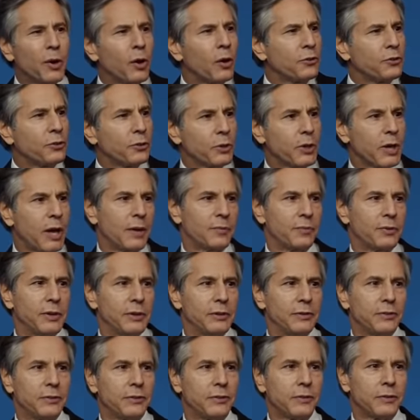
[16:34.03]
But also
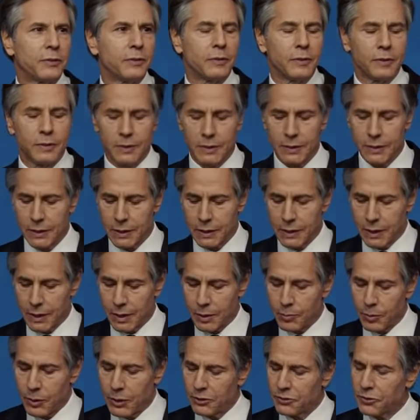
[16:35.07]
confidence,
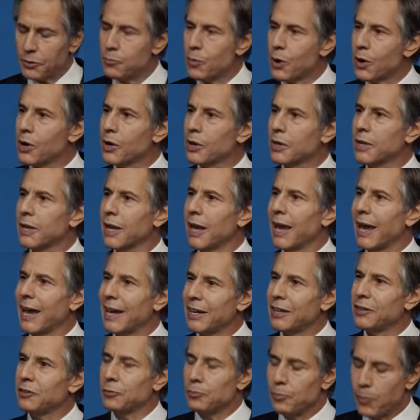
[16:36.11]
because America,
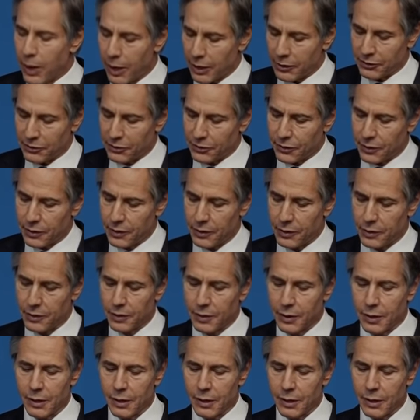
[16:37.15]
at its best,